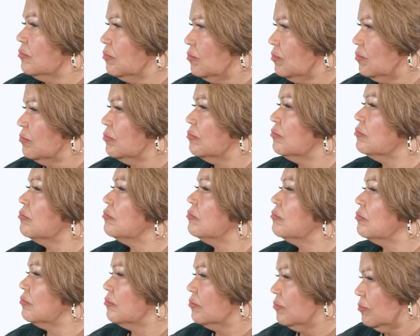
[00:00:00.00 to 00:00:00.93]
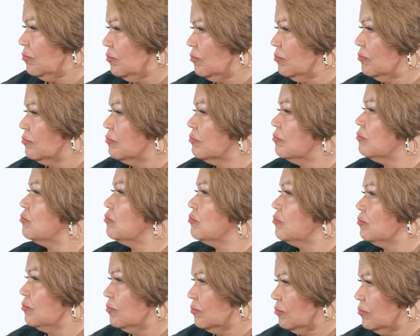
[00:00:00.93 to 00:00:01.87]
that get
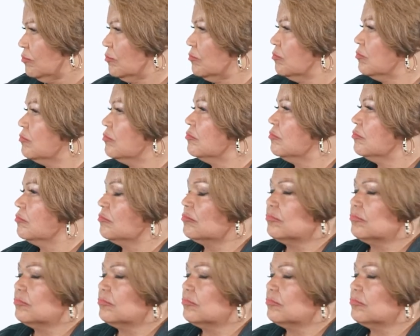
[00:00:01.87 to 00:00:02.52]
accused or of